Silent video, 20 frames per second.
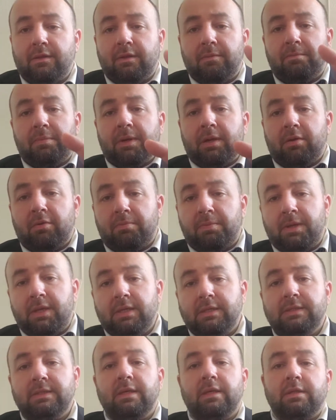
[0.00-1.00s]
the bigger
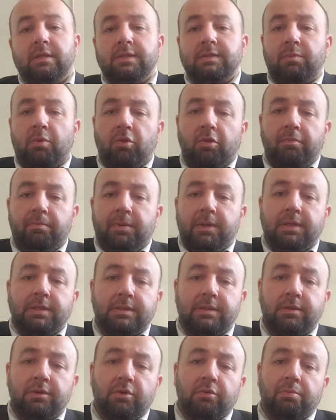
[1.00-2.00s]
piece, and the smaller
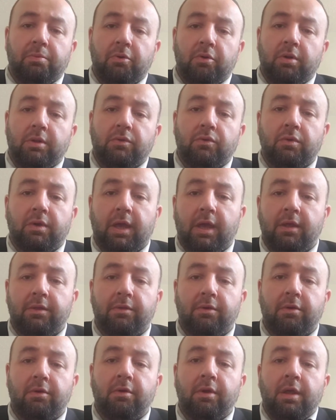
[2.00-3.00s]
piece you put it
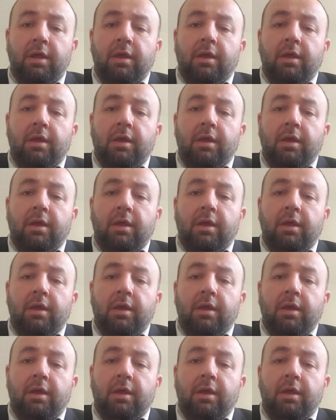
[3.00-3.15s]
together